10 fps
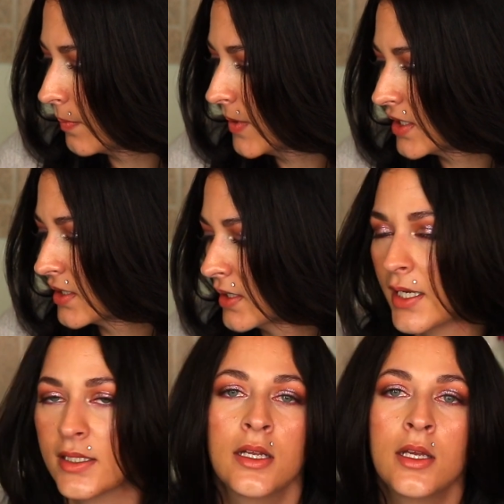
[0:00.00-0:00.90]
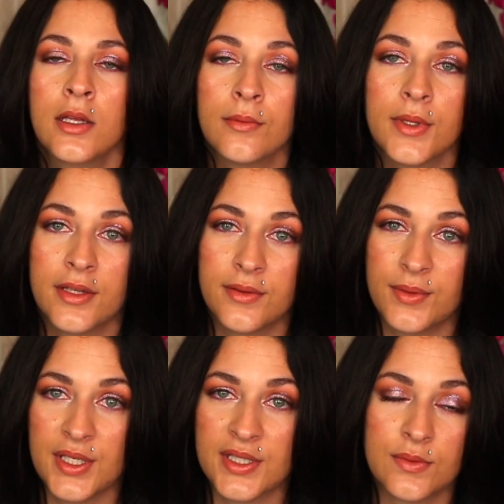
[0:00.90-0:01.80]
pieces that
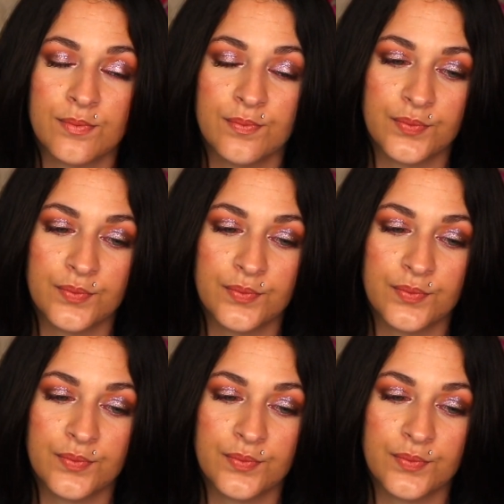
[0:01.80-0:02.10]
this,